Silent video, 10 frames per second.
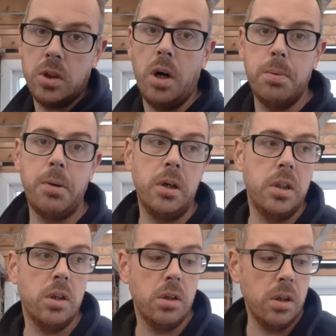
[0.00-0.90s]
the top
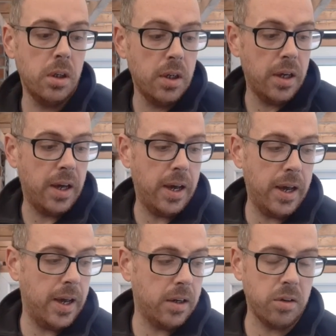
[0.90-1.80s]
point tunnel,
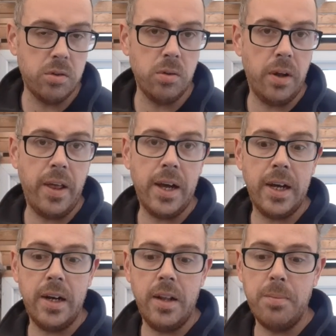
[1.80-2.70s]
because sooner
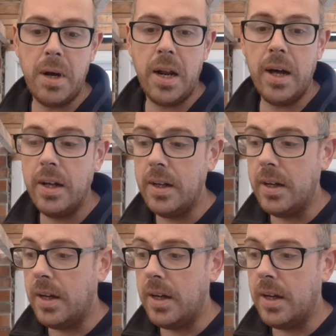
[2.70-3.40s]
they're getting in the better.